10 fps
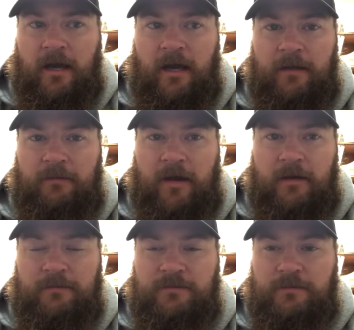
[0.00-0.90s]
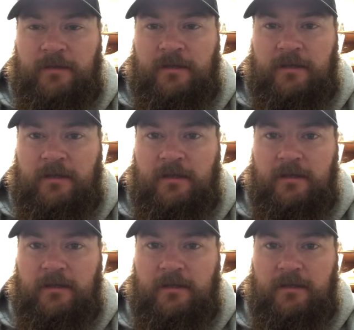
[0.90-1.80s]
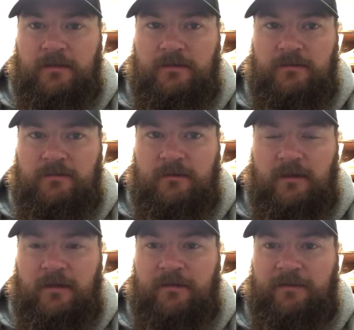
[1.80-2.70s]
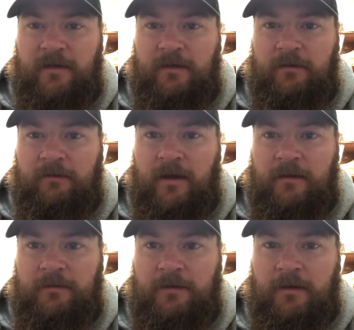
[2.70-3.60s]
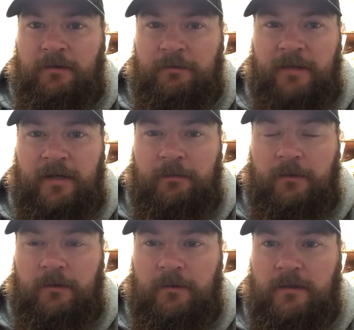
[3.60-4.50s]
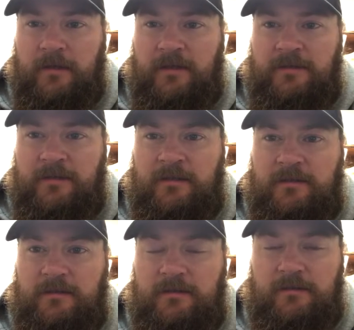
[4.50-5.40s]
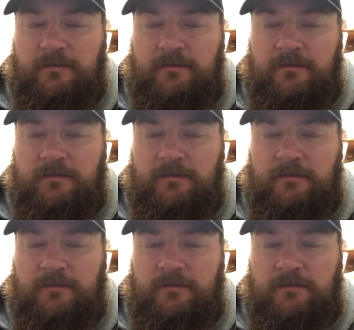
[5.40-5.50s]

have problems with lifting around other people. It's just,